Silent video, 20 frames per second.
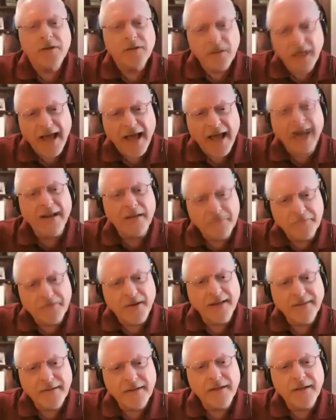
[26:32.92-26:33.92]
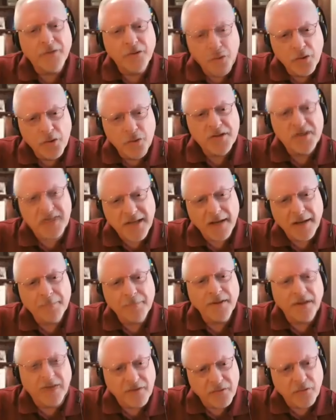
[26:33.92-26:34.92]
Glad invented a new step
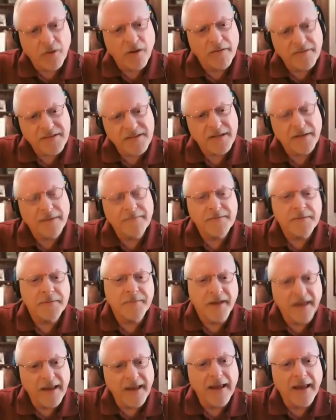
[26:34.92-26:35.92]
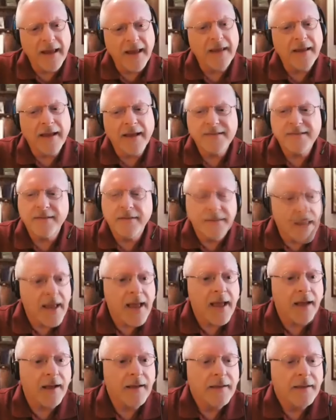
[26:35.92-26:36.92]
in the 12 steps of AA. I said,
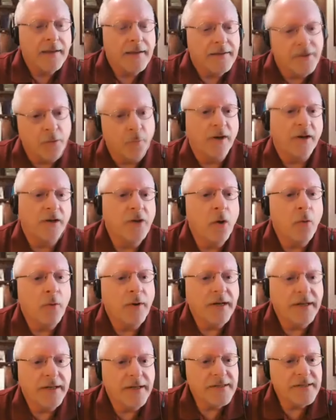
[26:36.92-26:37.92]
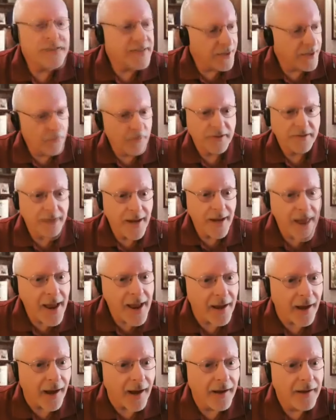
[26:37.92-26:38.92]
Yeah, you want to know what it is? And they went,
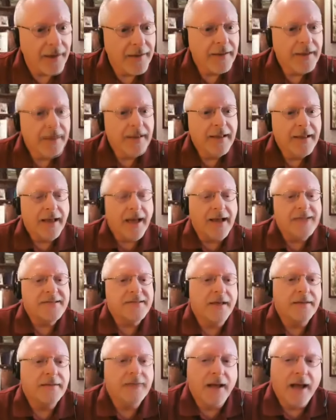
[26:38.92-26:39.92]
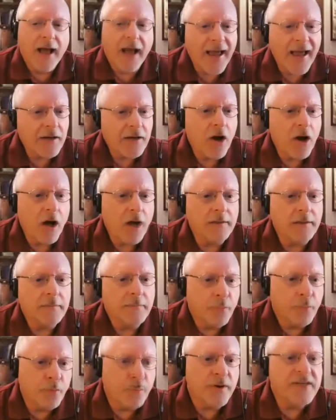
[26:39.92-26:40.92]
Yeah. I said, I call it
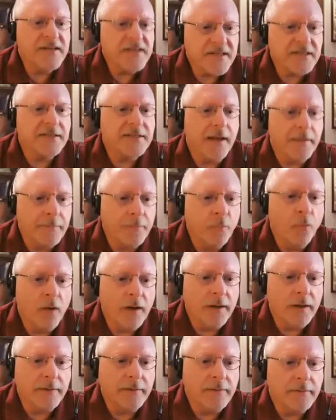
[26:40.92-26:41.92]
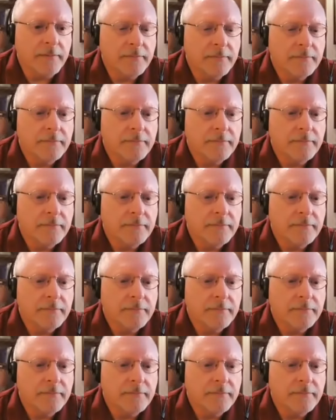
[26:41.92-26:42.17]
pre step one.